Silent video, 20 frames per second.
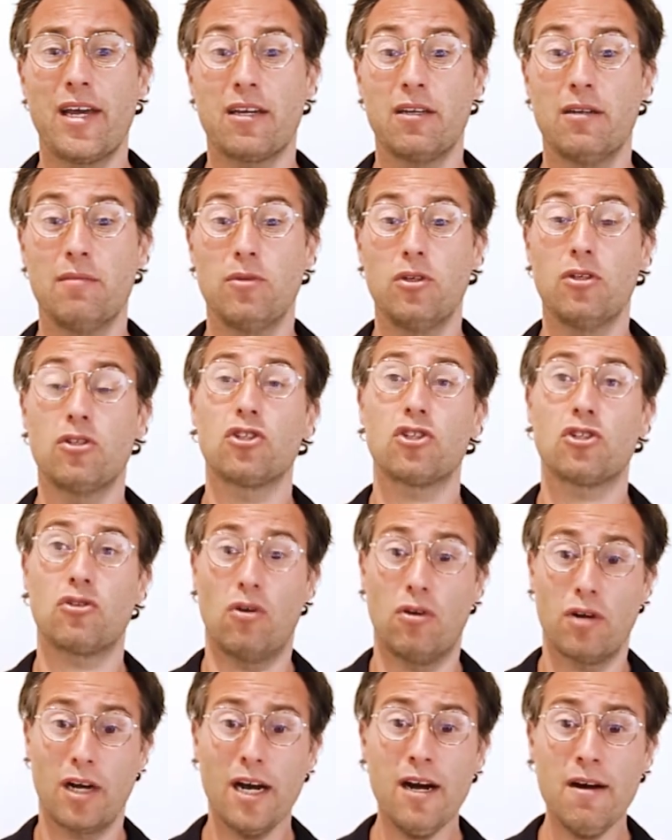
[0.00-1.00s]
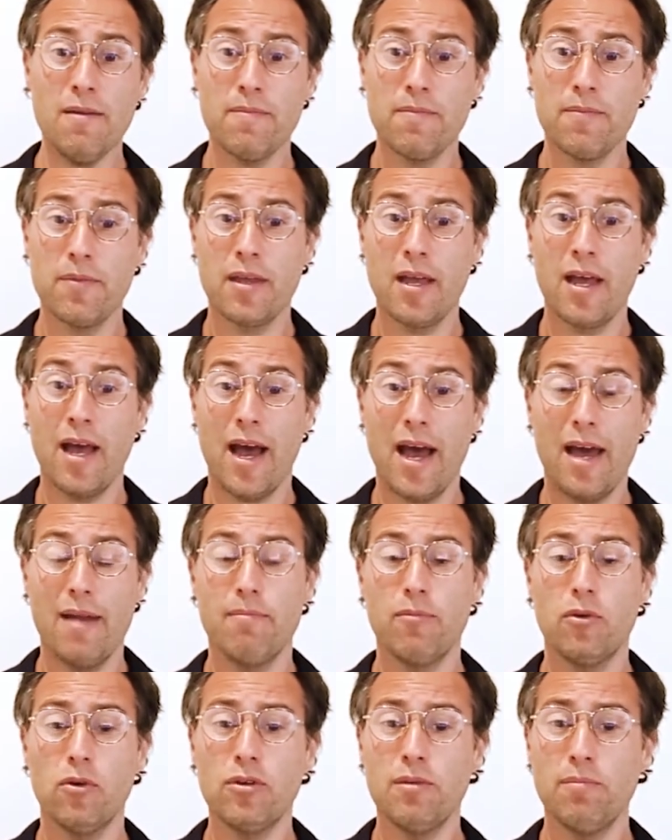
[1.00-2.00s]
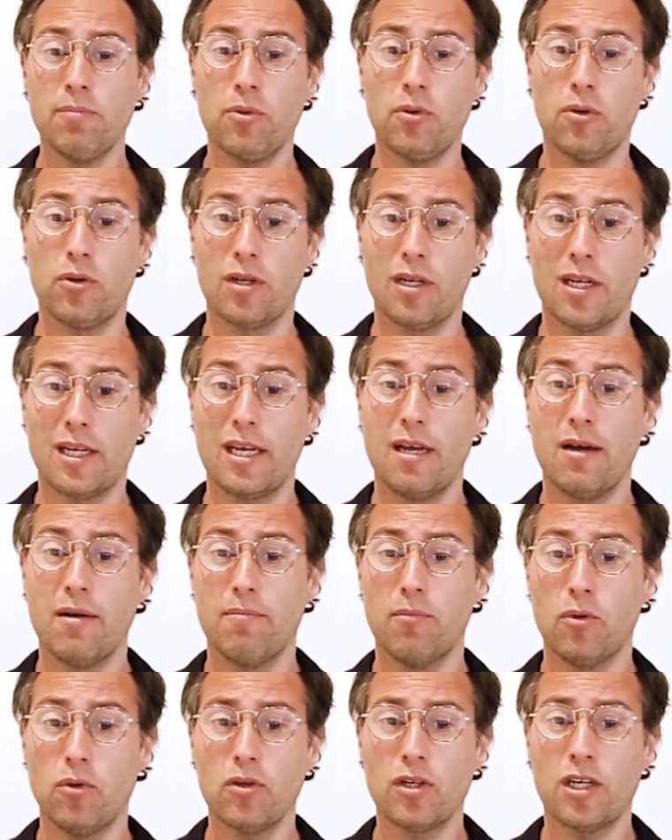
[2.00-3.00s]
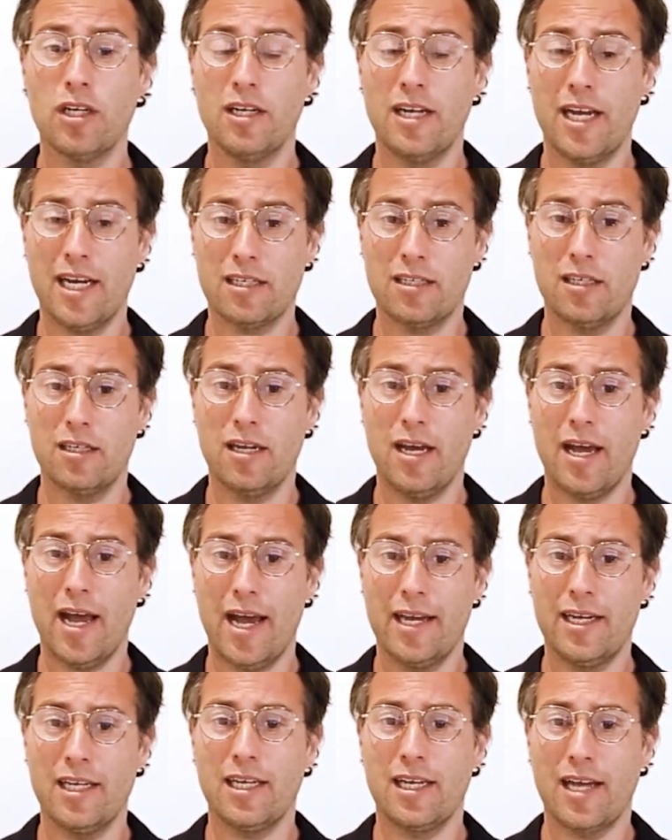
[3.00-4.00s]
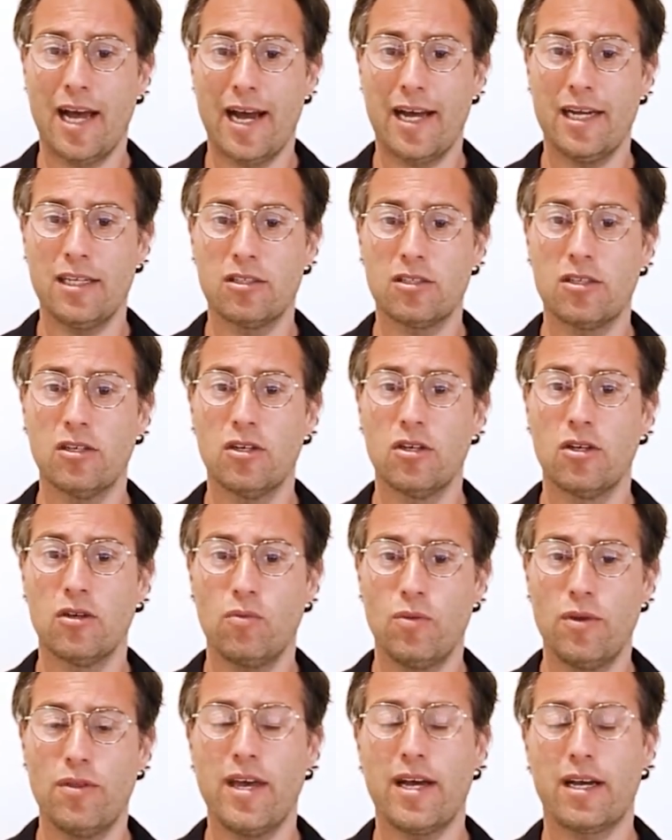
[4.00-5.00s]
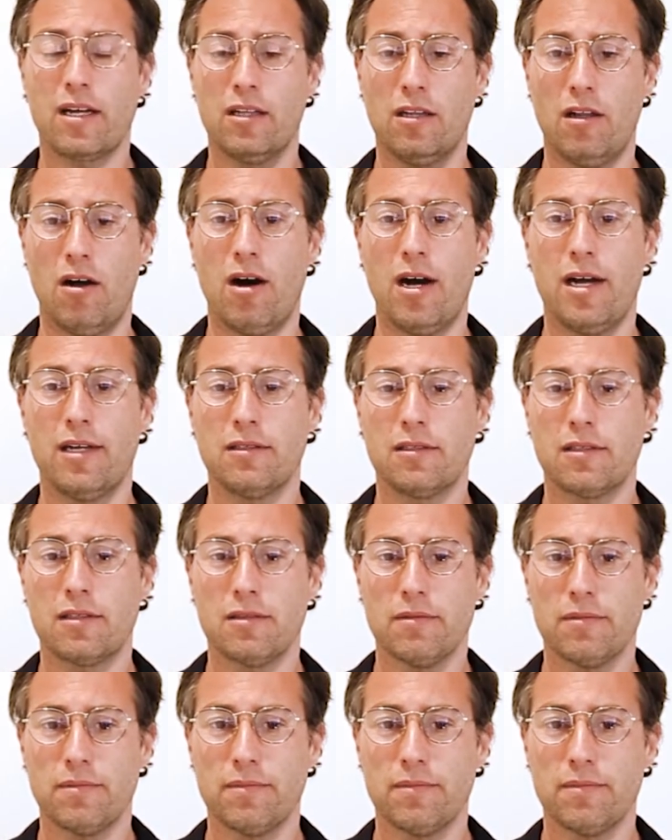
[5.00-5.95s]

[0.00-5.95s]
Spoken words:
can emerge stronger and, more importantly, more connected and engaged with their clients.